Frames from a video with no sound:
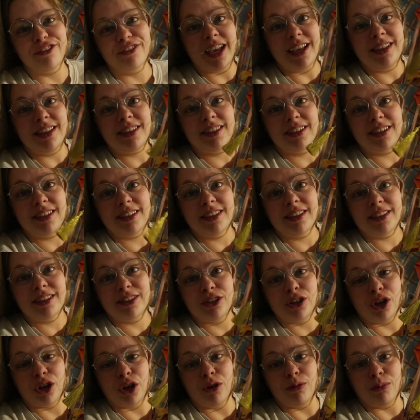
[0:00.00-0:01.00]
There's
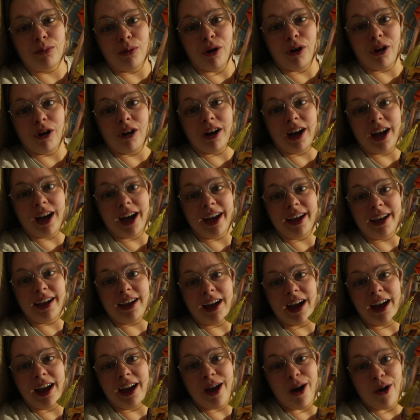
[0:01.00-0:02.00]
two more.
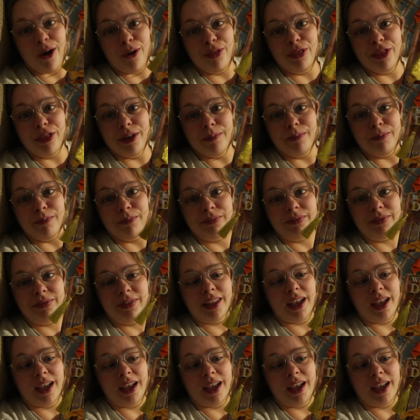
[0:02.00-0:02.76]
I own them.